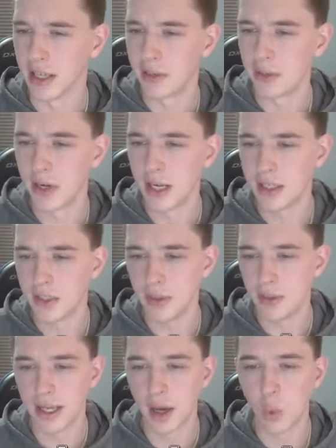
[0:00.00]
I tried to do
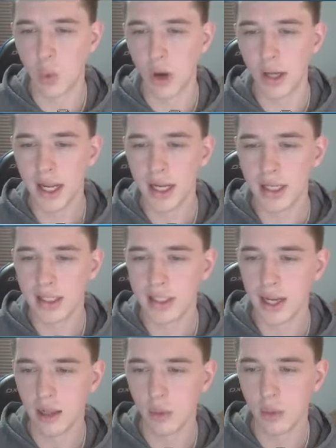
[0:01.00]
like a one eighty
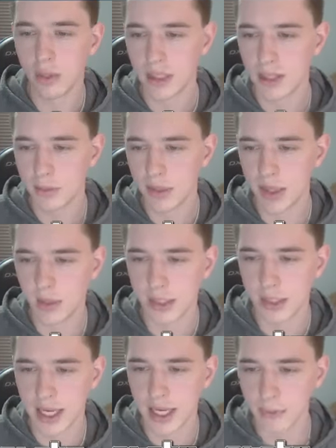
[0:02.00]
tail whip type thing with
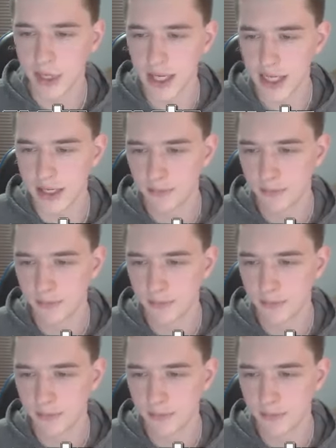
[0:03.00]
the handbrake.